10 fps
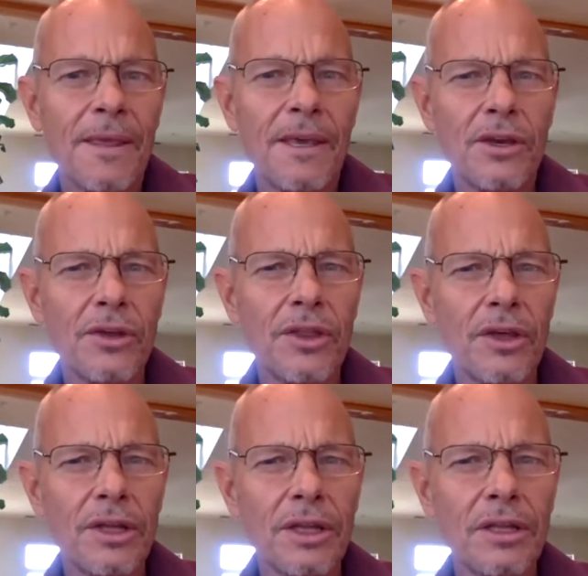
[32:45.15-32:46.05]
you know, the,
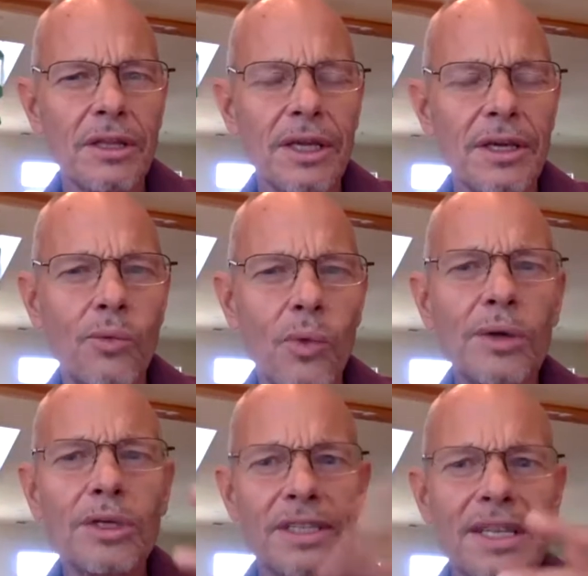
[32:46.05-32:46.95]
uh, like
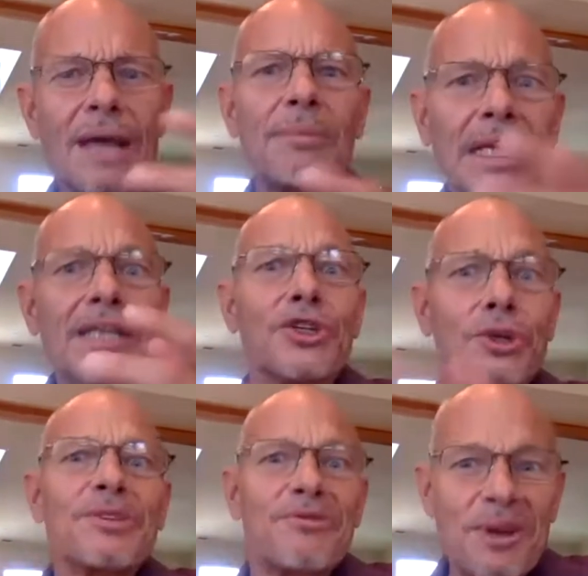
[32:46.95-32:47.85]
what does that mean in
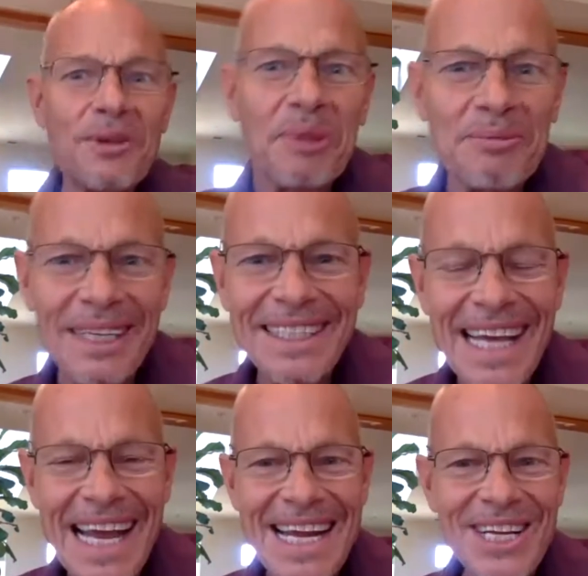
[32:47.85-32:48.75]
terms of
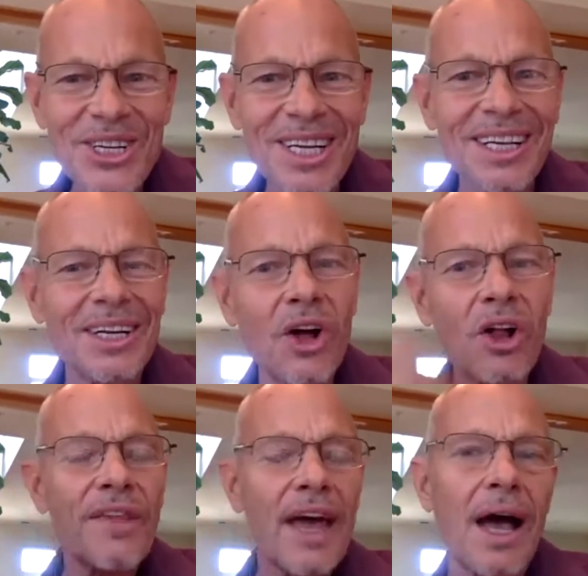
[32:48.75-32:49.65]
implementation and all
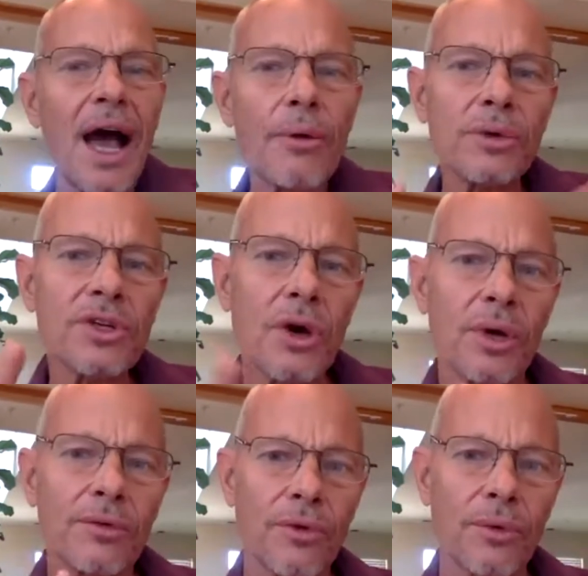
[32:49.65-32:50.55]
of that? I was
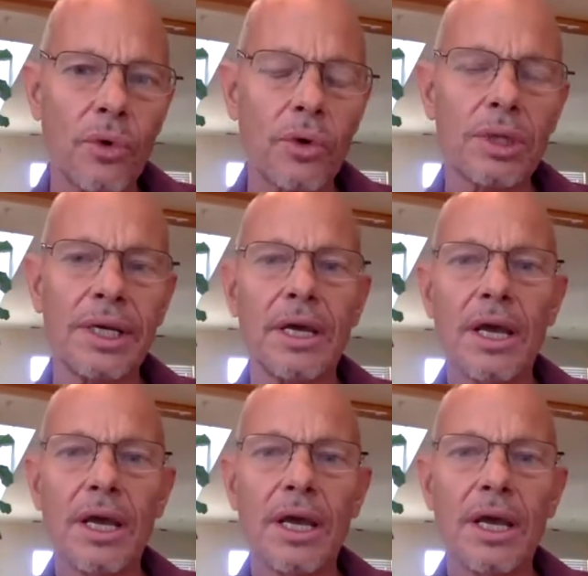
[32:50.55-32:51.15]
going for more like